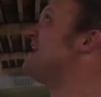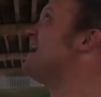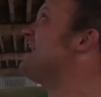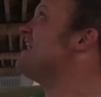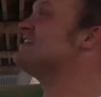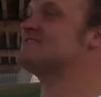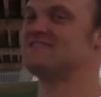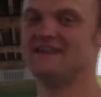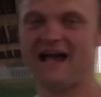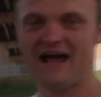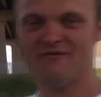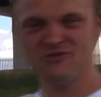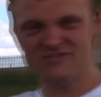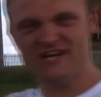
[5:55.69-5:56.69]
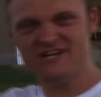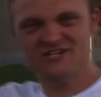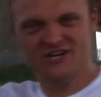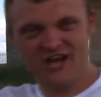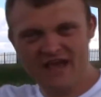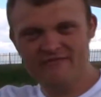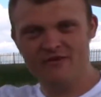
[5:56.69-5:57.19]
it is and how much
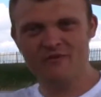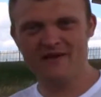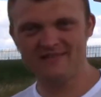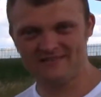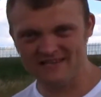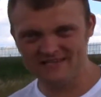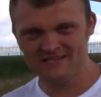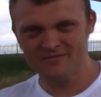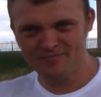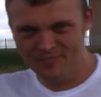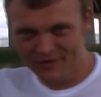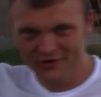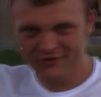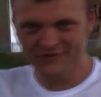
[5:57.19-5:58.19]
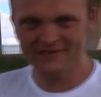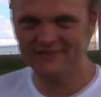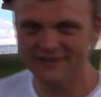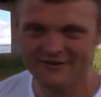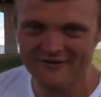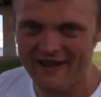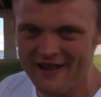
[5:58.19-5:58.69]
engineering went into building the
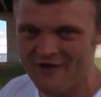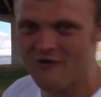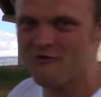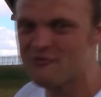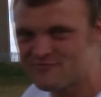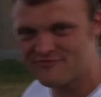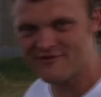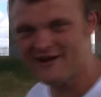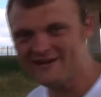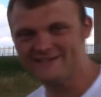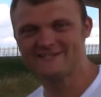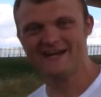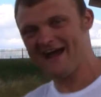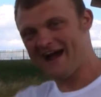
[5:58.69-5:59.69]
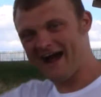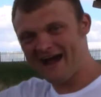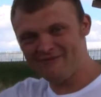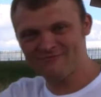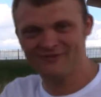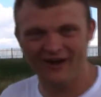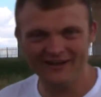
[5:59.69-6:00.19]
Great Ouse Bridge.
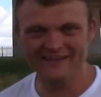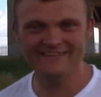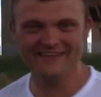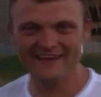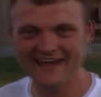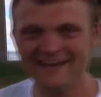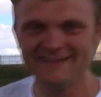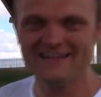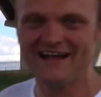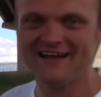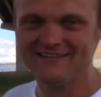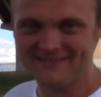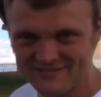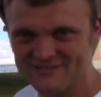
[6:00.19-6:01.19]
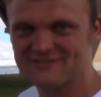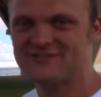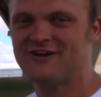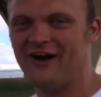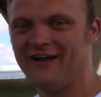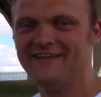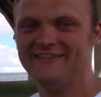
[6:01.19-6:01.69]
I'm Colin The Head and this is
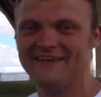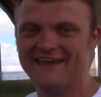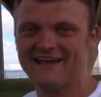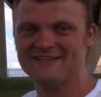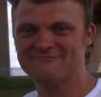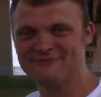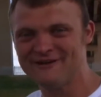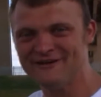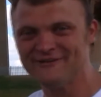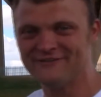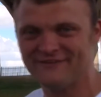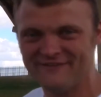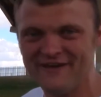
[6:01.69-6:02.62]
Colin The Head's world of